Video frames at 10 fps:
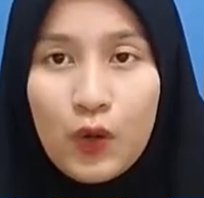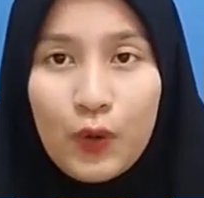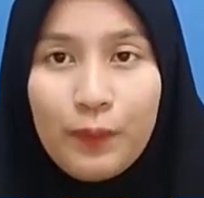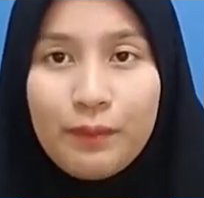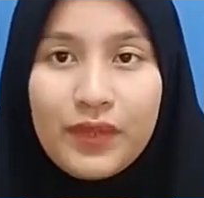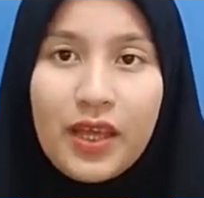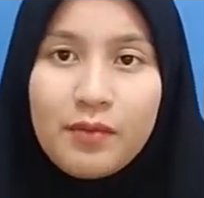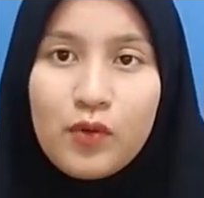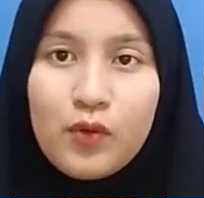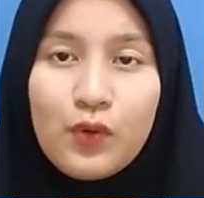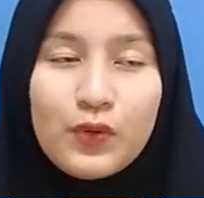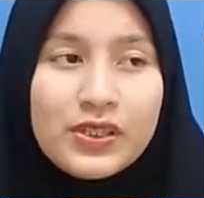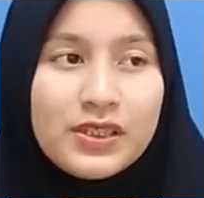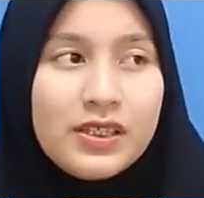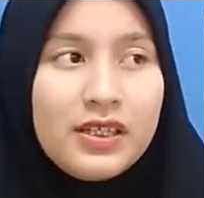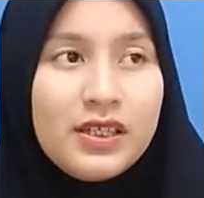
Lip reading: hope MOOC